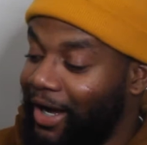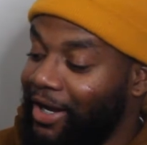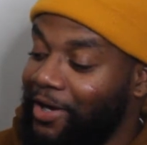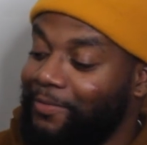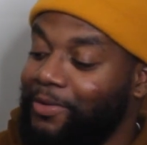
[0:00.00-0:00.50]

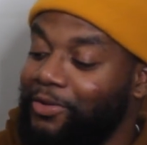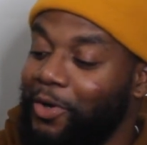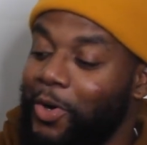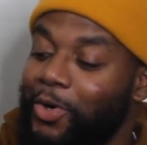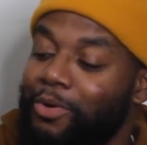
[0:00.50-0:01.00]
here with the
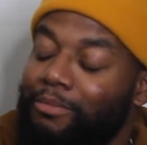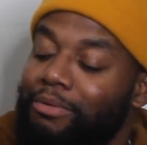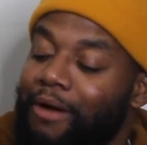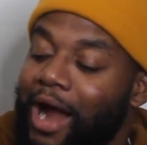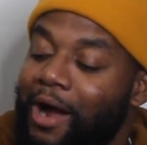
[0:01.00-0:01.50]
whole
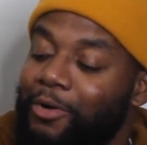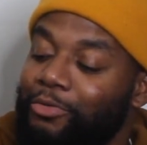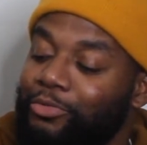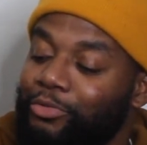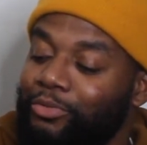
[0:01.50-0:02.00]

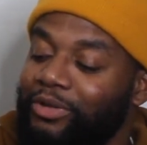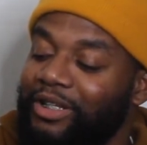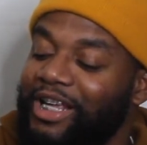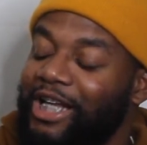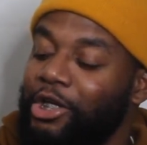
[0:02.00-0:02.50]
brown,
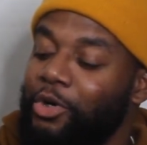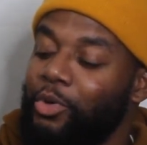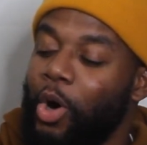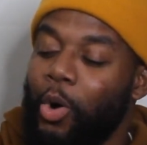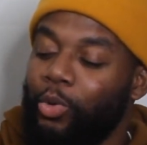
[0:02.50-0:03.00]
yellow,
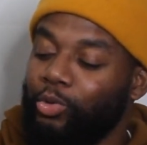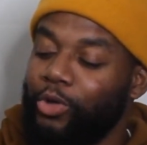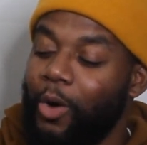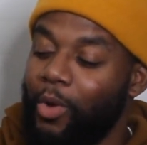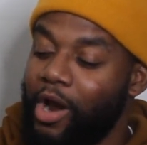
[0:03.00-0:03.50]
gold
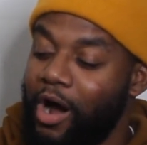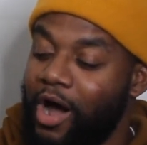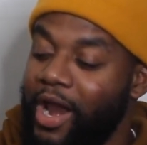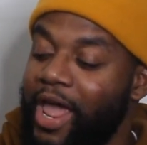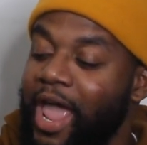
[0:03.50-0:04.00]
going
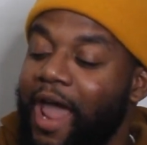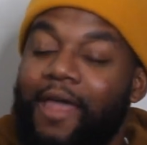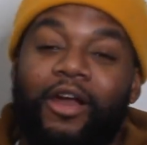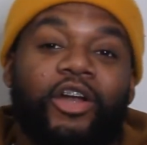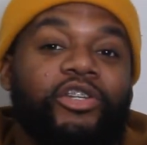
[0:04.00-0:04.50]
on,
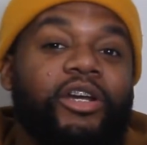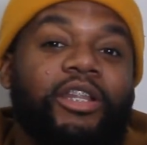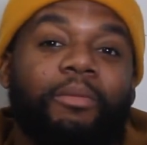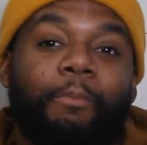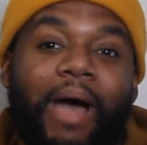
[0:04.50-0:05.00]
and her
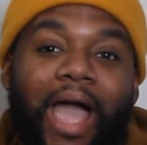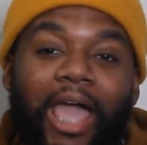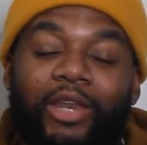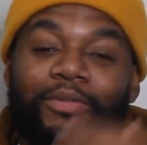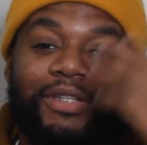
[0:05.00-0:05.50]
turning the
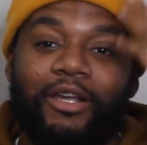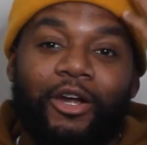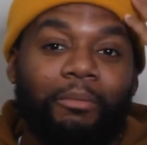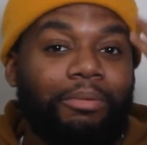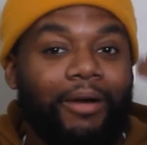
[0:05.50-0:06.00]
back, and you see
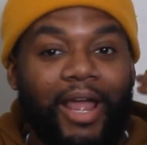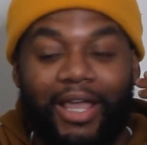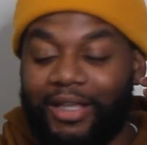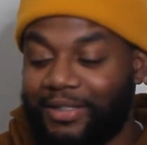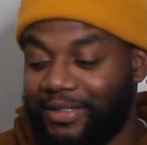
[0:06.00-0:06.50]
her
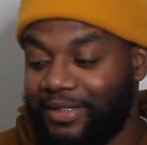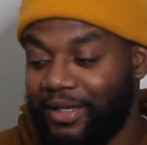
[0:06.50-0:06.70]
braids.